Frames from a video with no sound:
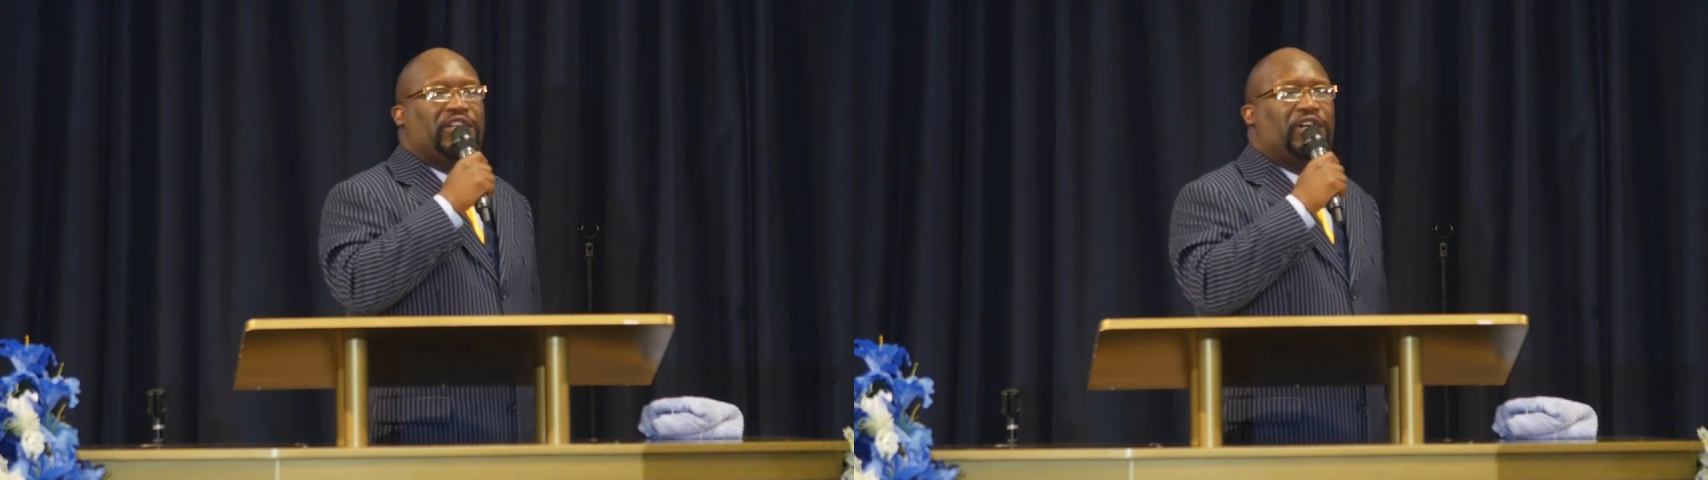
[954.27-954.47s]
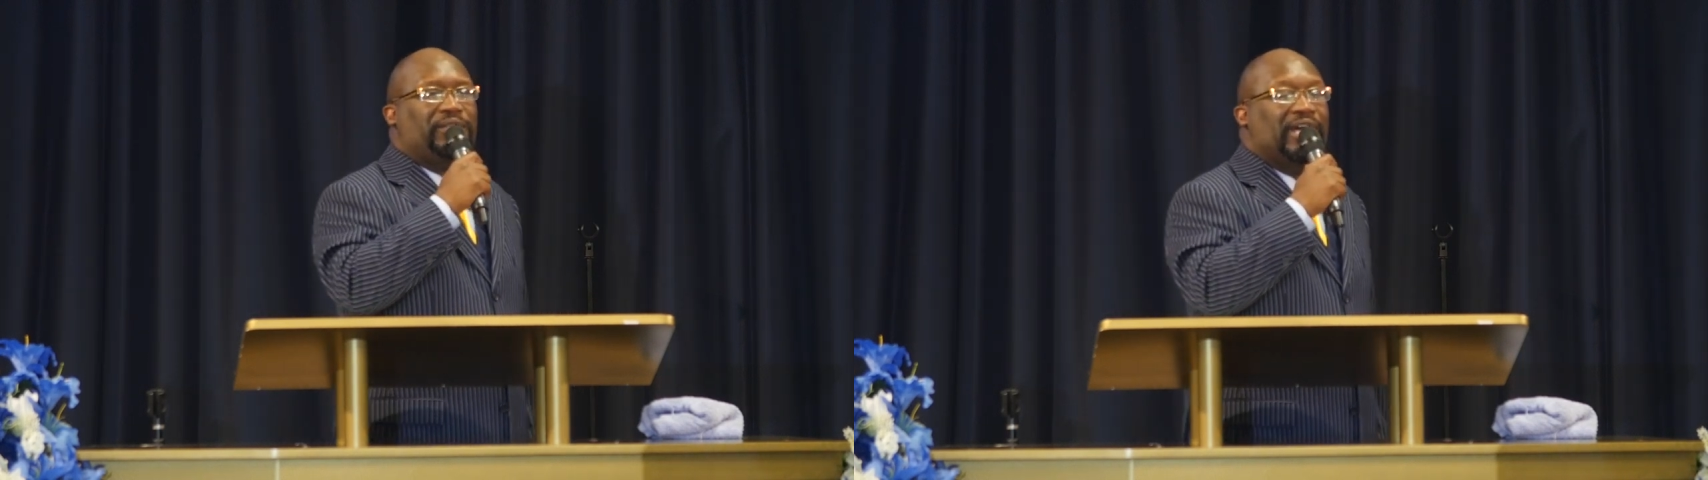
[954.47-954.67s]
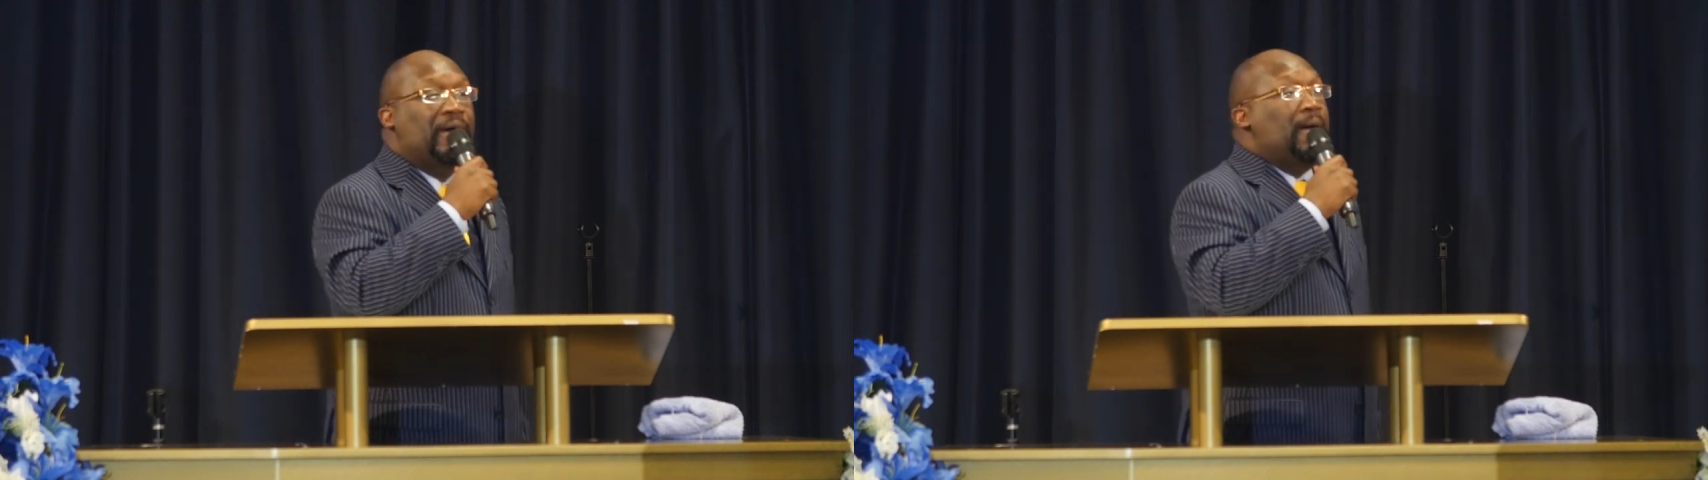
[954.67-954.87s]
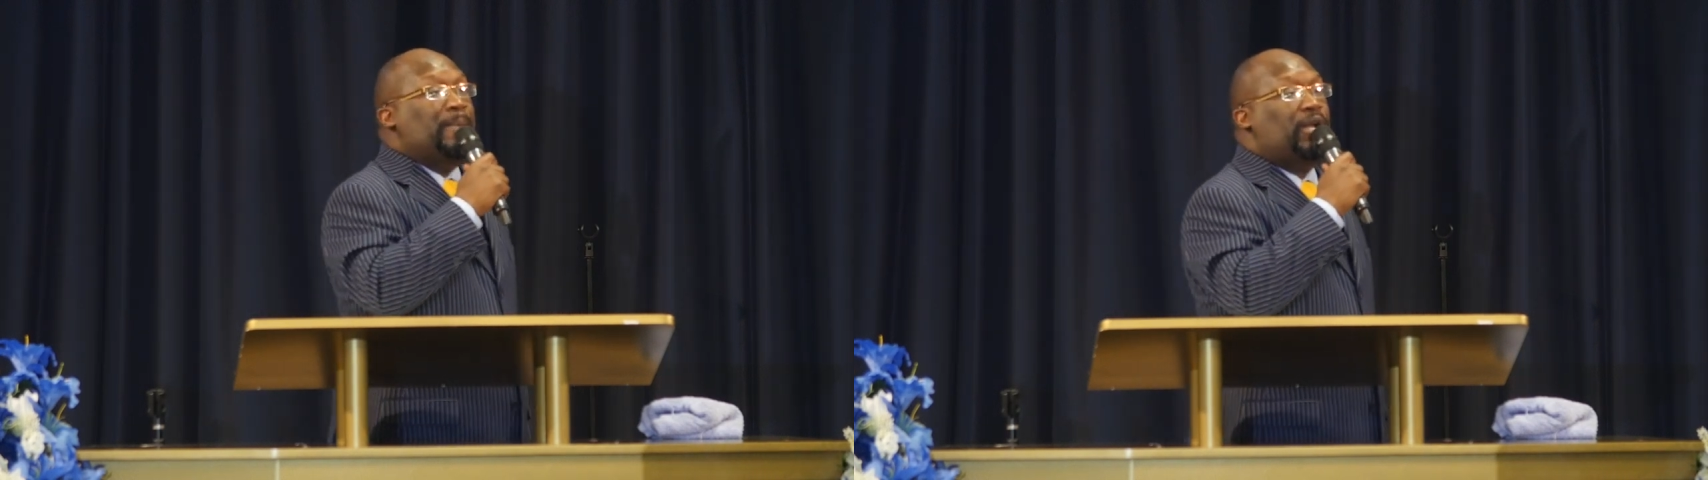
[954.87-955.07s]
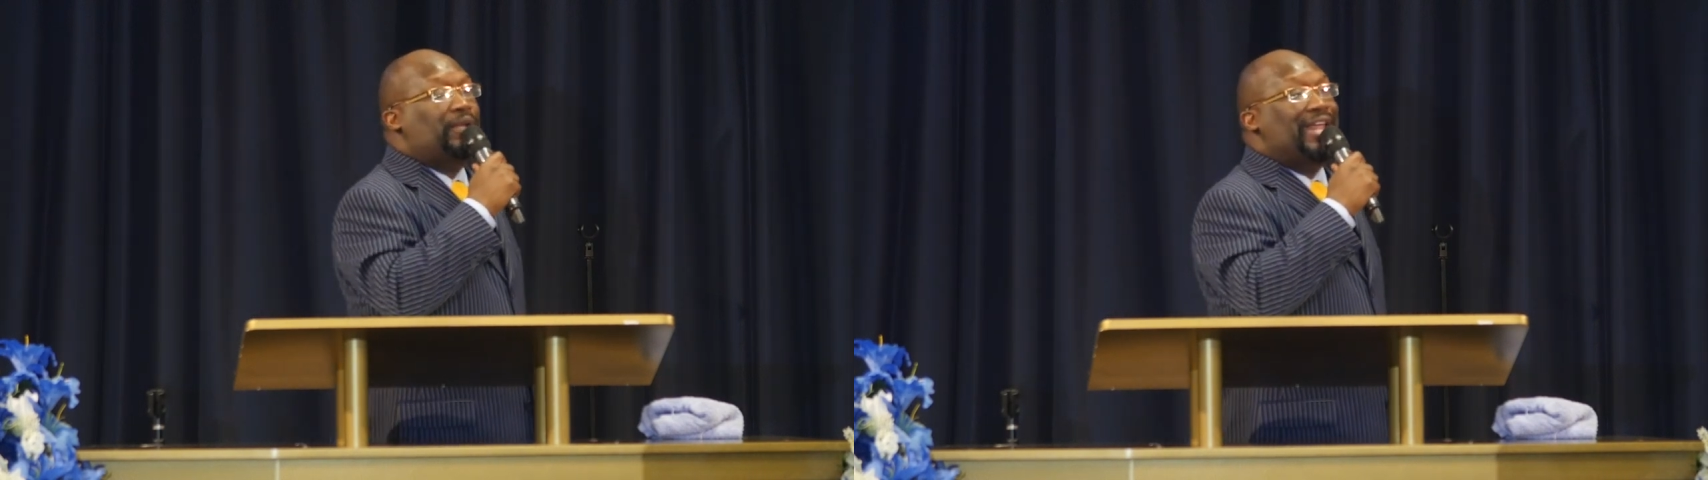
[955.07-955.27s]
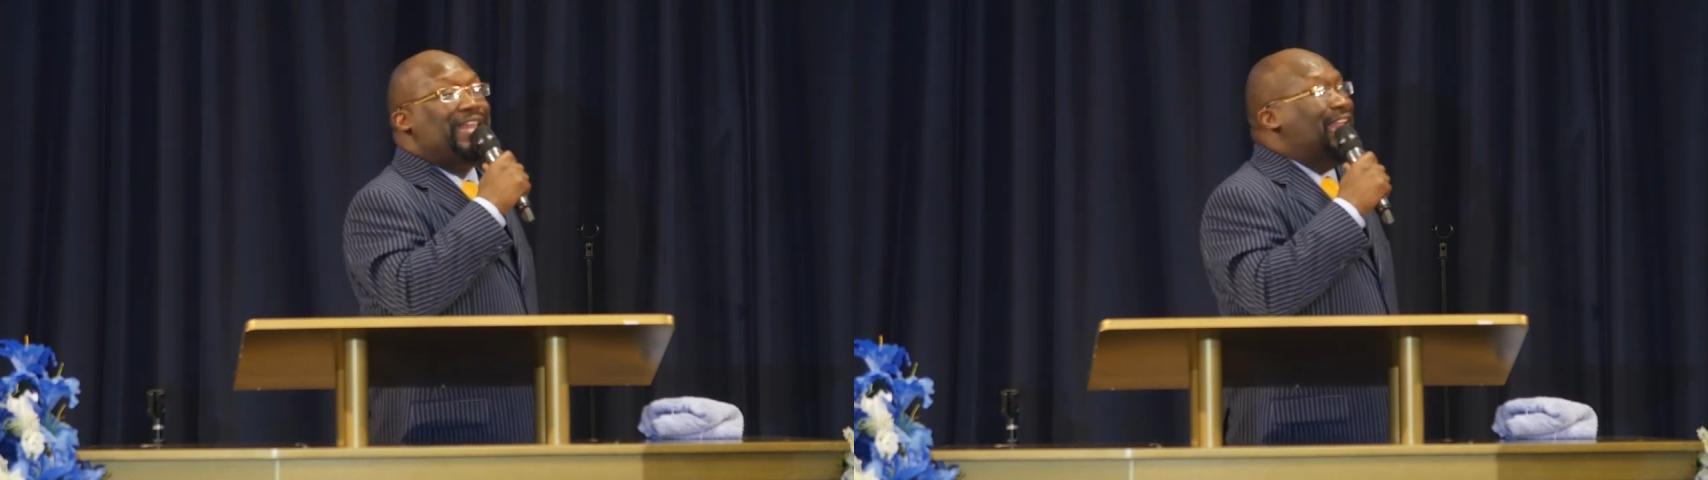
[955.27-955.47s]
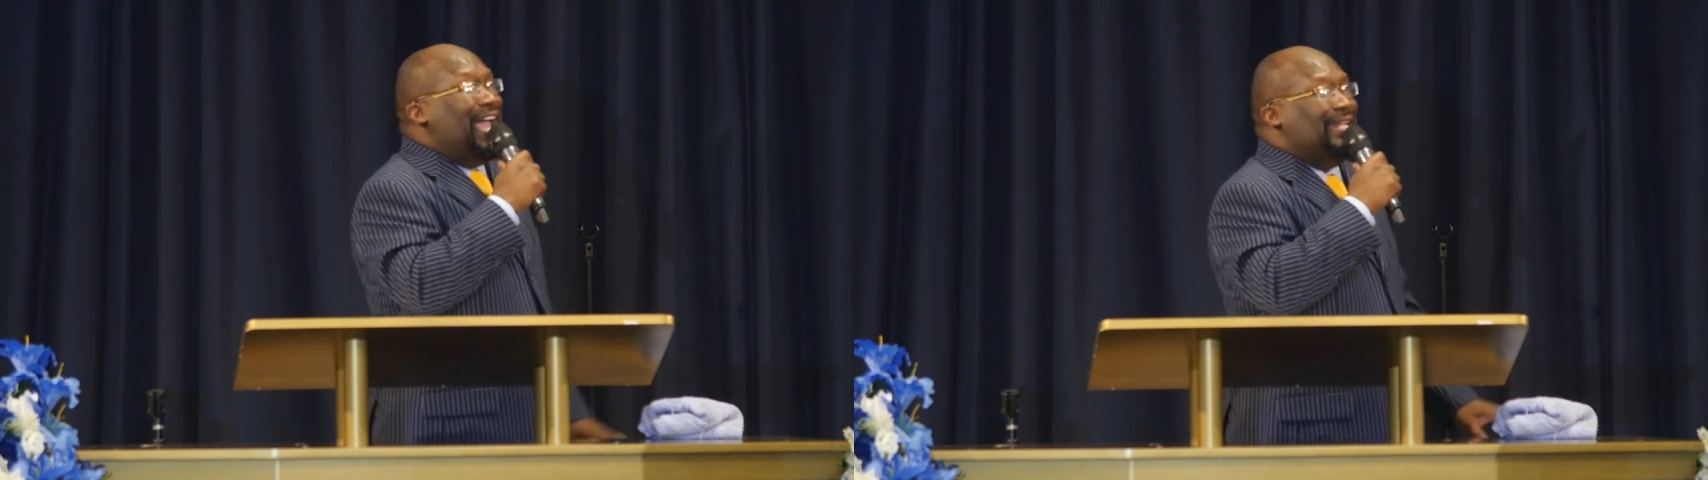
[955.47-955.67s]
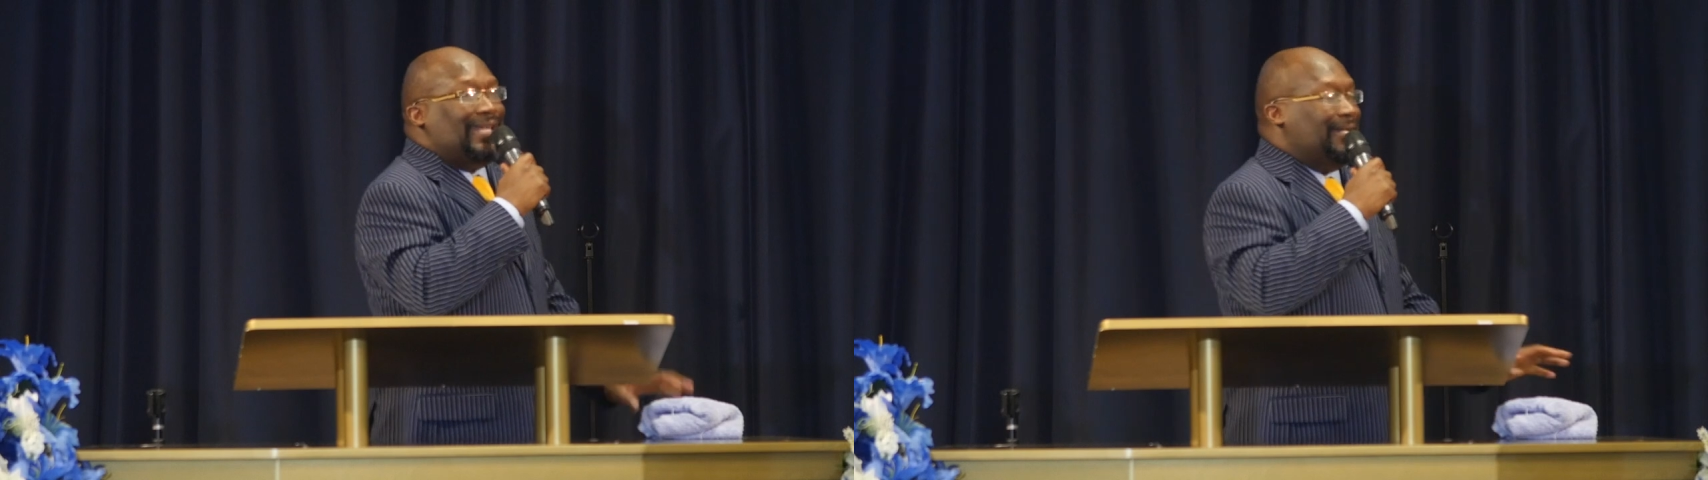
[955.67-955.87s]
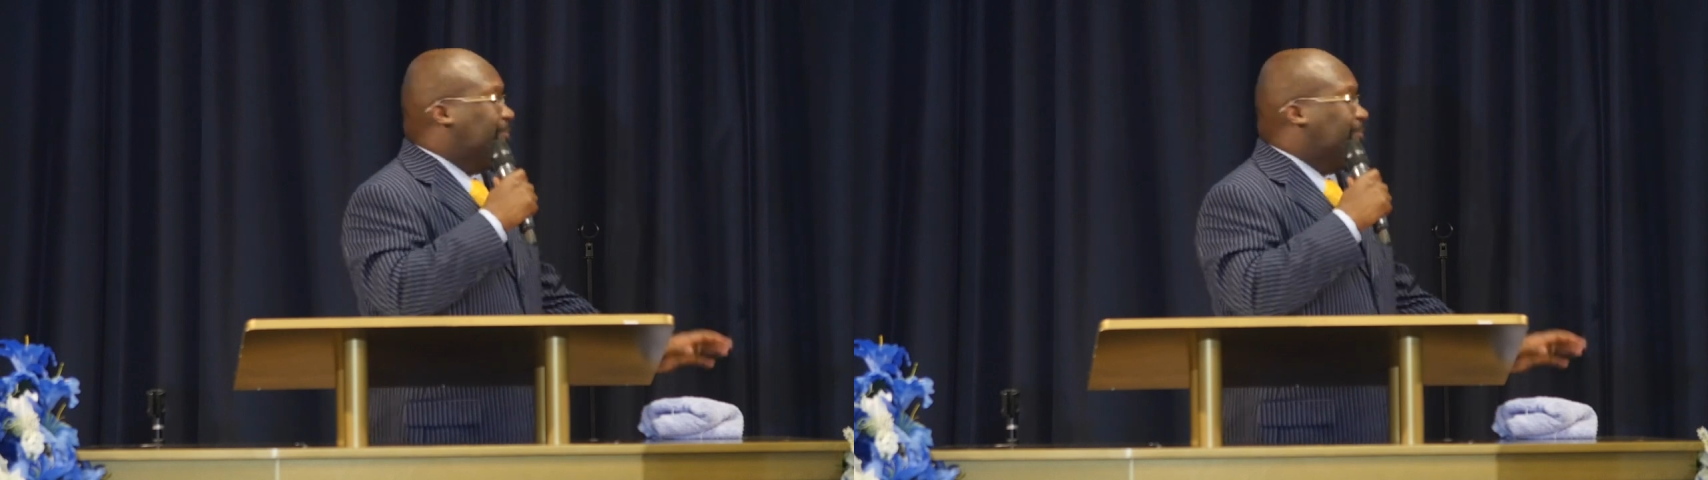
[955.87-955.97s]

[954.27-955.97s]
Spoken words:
hung there, but on the ninth,